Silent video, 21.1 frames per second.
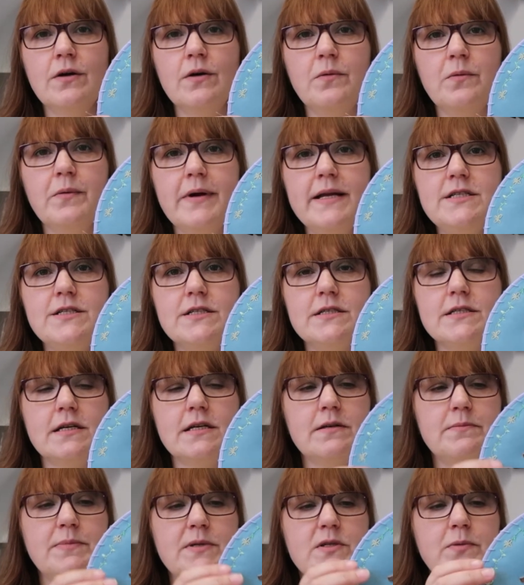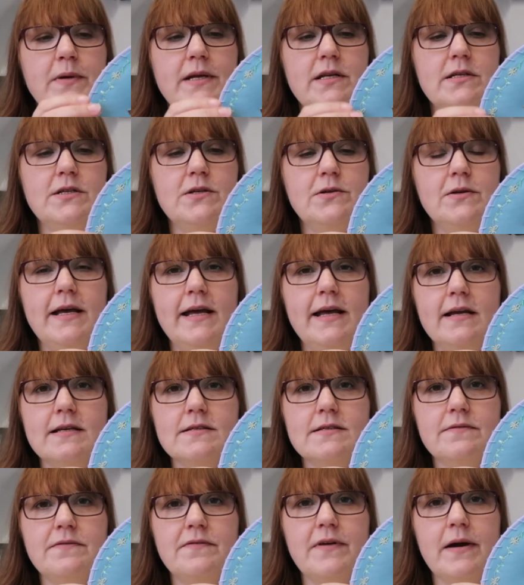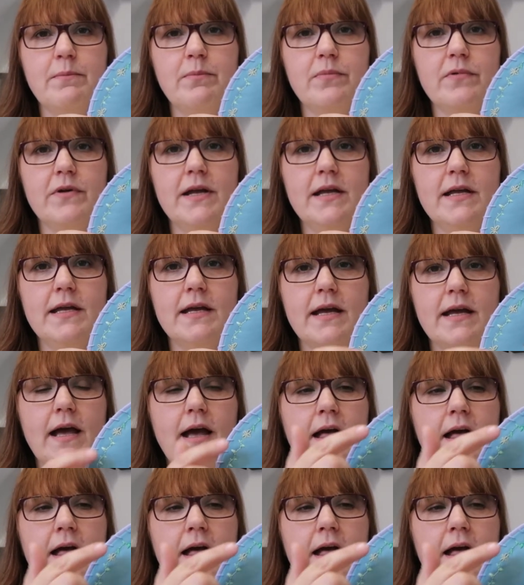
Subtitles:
wedged it between two layers of fabric,